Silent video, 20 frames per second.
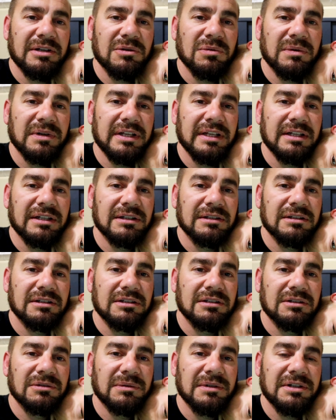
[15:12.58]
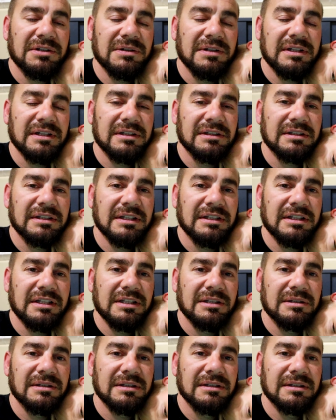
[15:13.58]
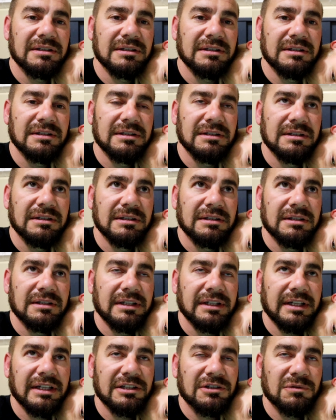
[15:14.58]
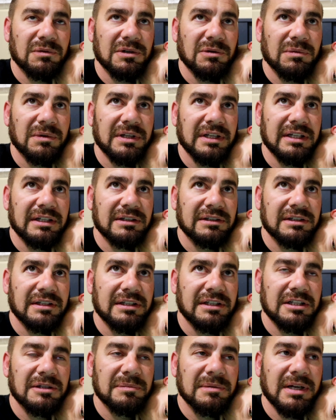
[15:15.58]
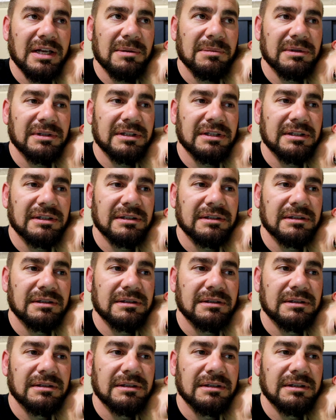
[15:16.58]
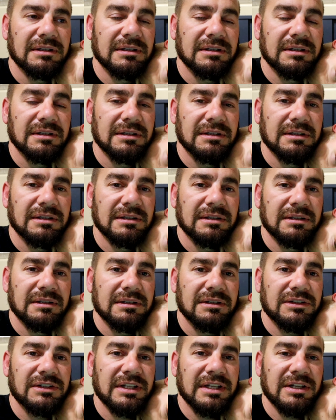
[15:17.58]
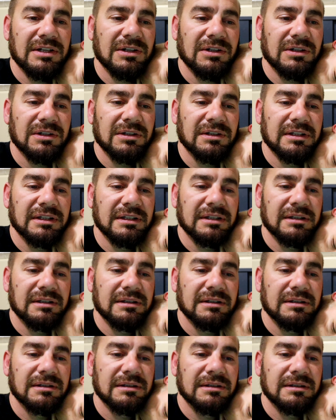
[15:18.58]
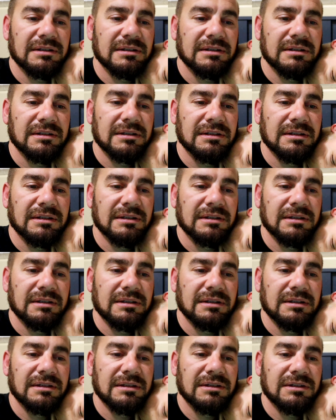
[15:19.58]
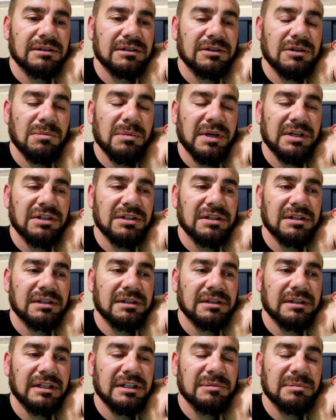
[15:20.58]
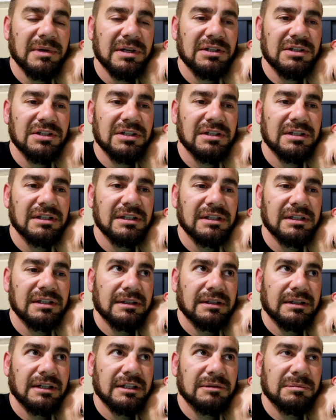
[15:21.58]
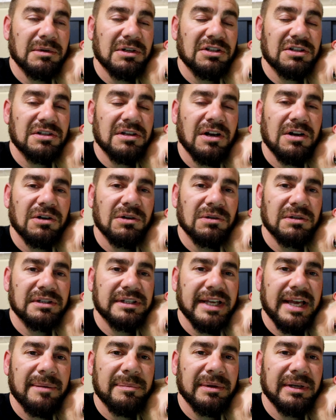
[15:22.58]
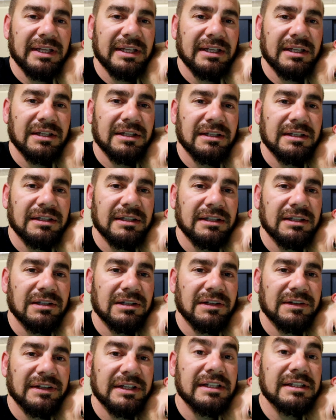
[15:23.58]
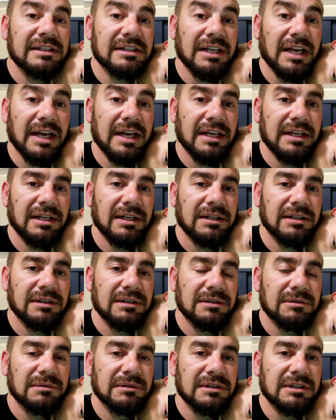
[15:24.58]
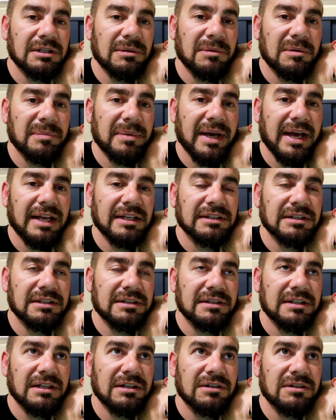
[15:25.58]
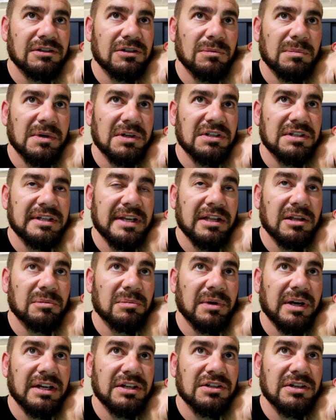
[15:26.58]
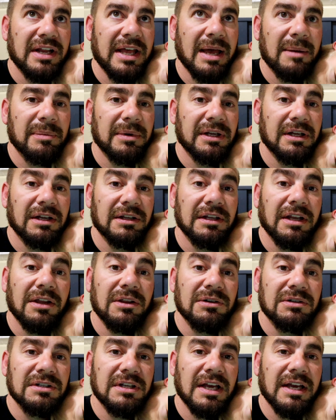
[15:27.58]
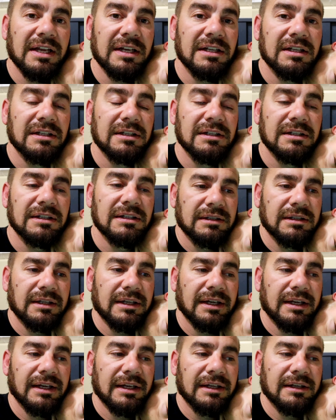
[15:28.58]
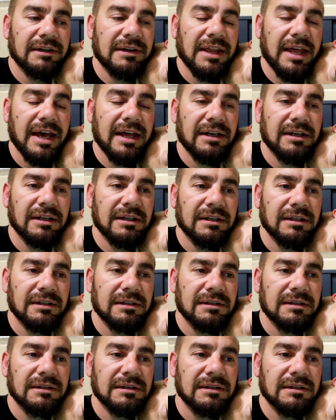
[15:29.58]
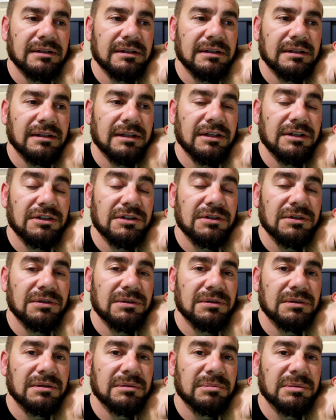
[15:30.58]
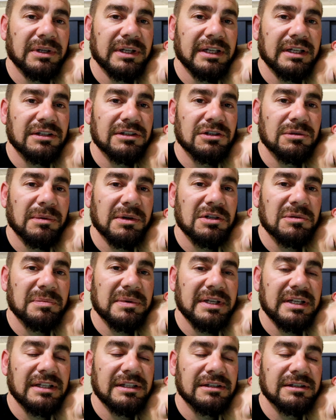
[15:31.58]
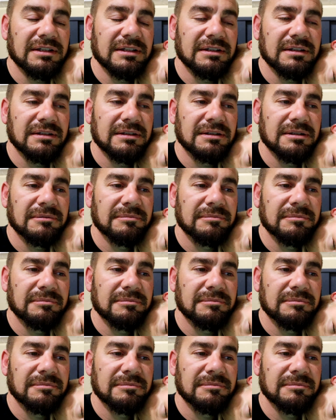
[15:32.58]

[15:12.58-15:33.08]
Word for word: been 20 years, 22 years since he's, it's 21 years since he's been able to see her, and there's so much, as much, as much sorrow is happening here on this side when someone passes. There's so much celebration happening on the other side, and that can too bring us so much peace. And